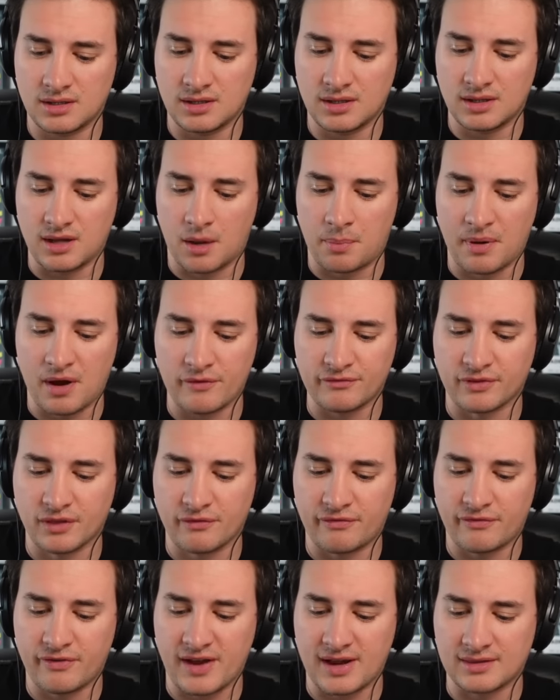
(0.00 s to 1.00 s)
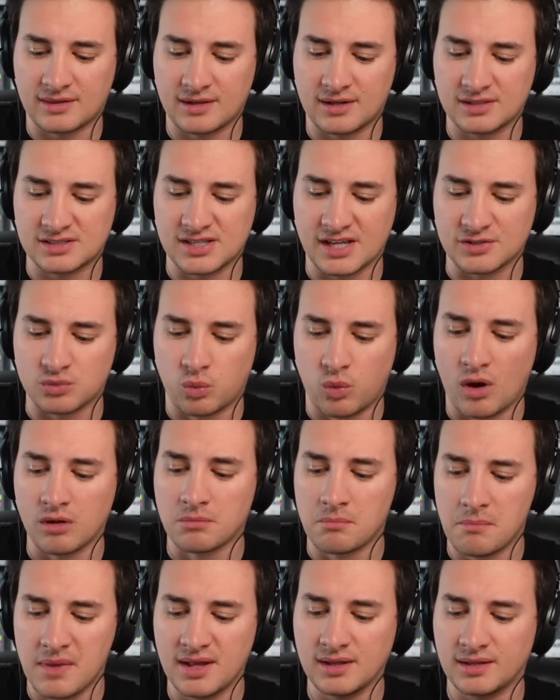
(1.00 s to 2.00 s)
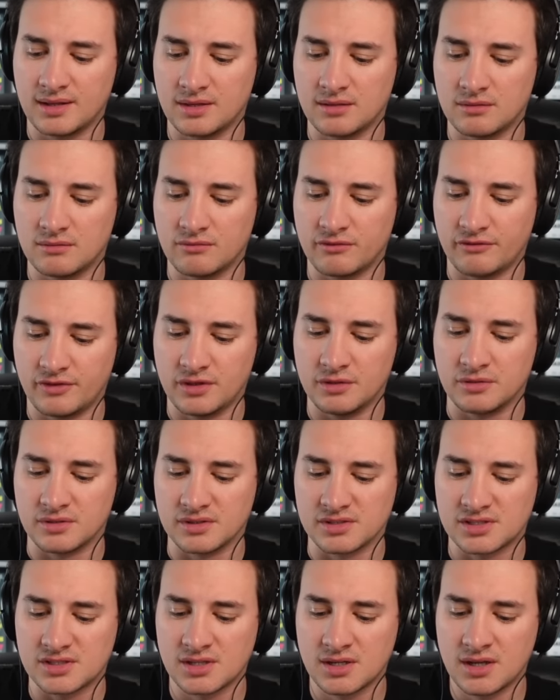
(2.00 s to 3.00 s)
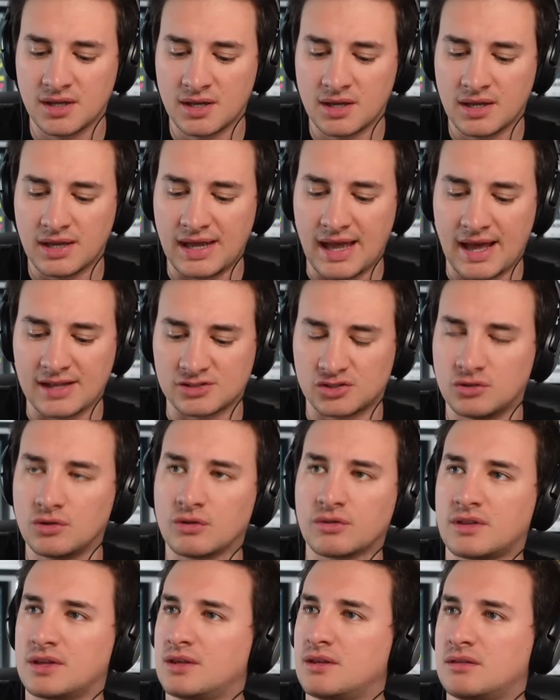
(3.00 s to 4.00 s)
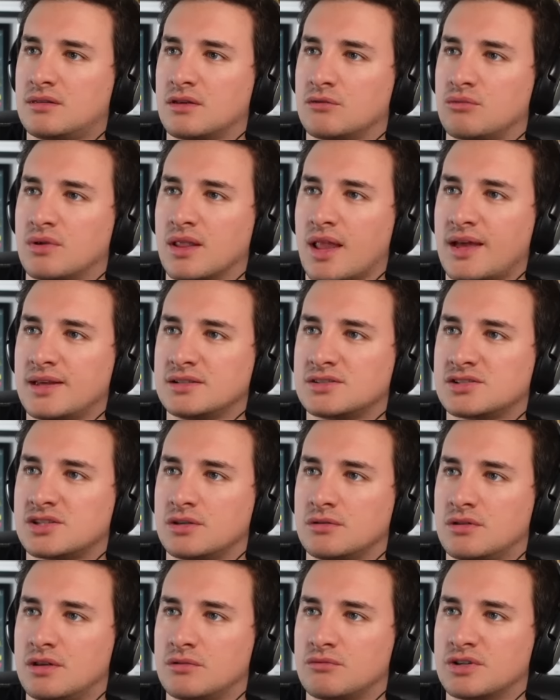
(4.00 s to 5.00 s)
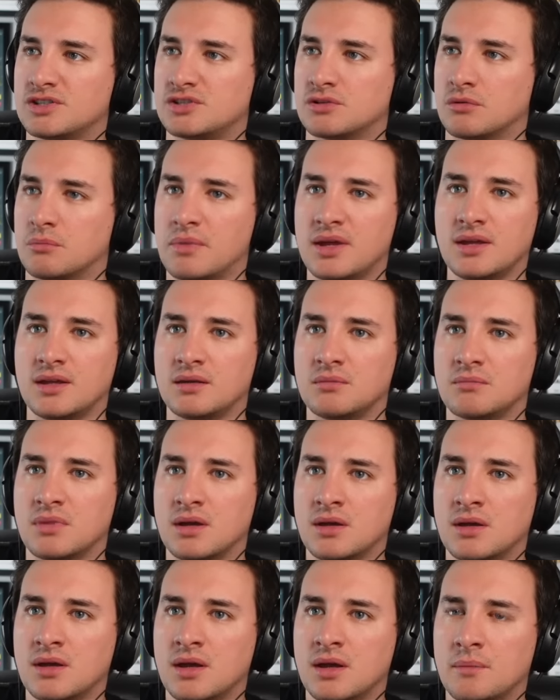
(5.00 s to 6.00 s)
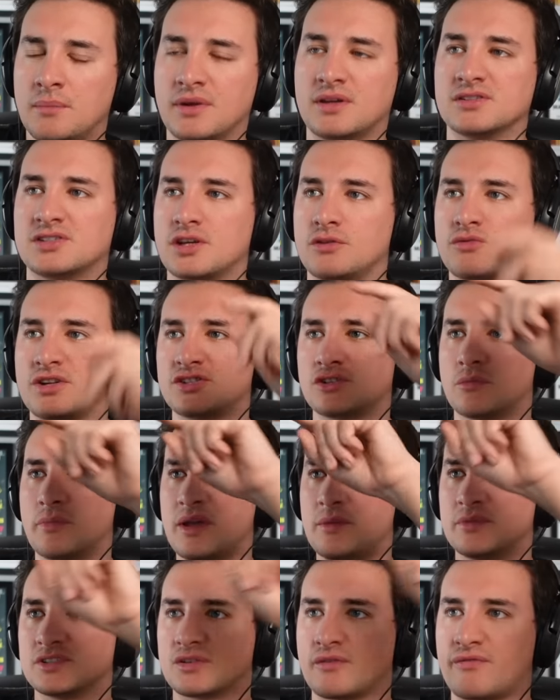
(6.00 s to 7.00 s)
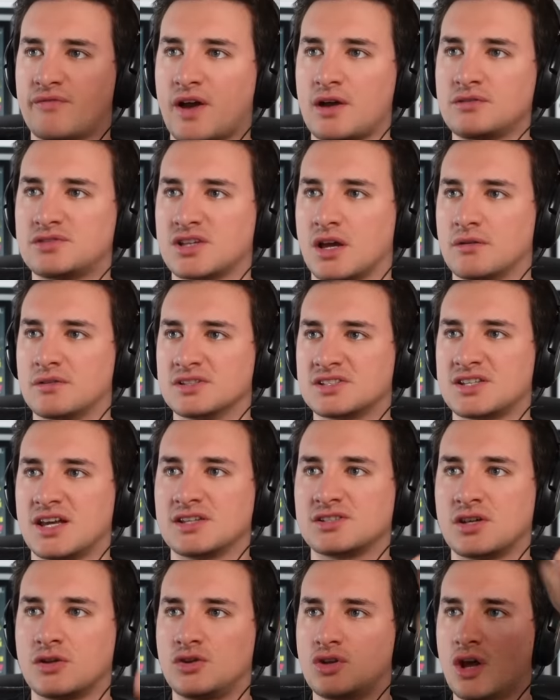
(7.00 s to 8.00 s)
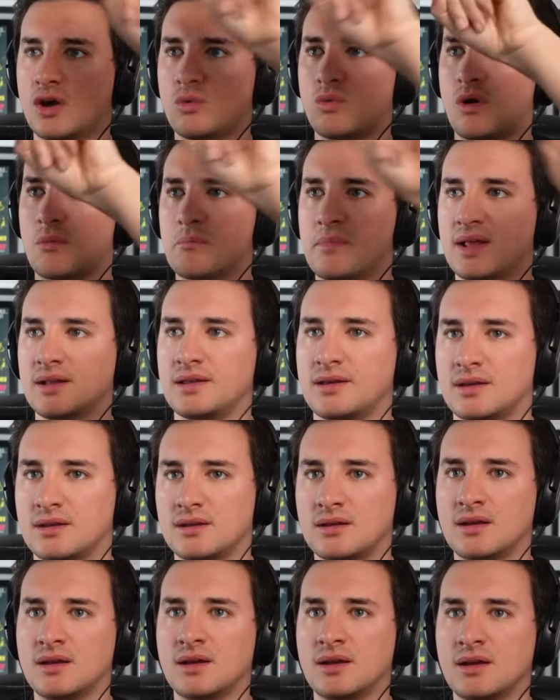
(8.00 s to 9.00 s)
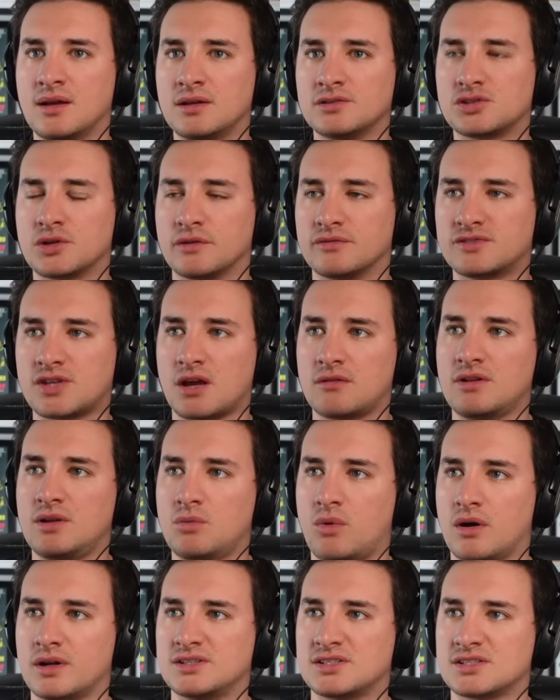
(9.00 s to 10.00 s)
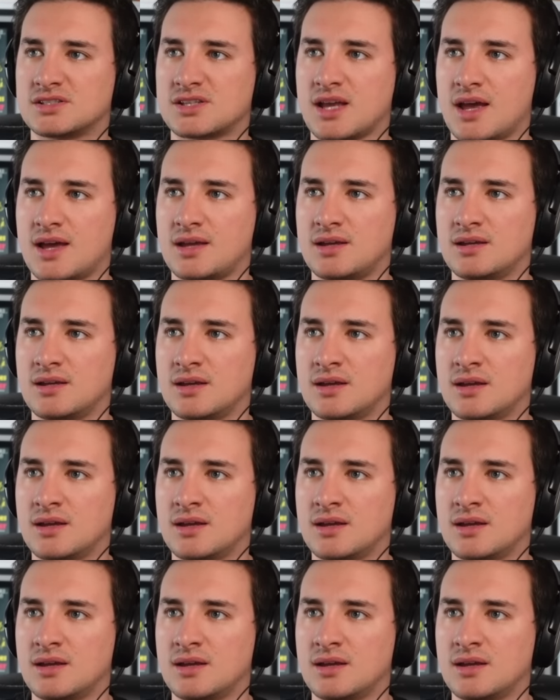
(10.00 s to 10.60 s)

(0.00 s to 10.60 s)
apart from the fact that it says 1 million viewers, it has nothing that relates to the original meme because the original meme is a photo that says no 1 million. So if Tony wanted to say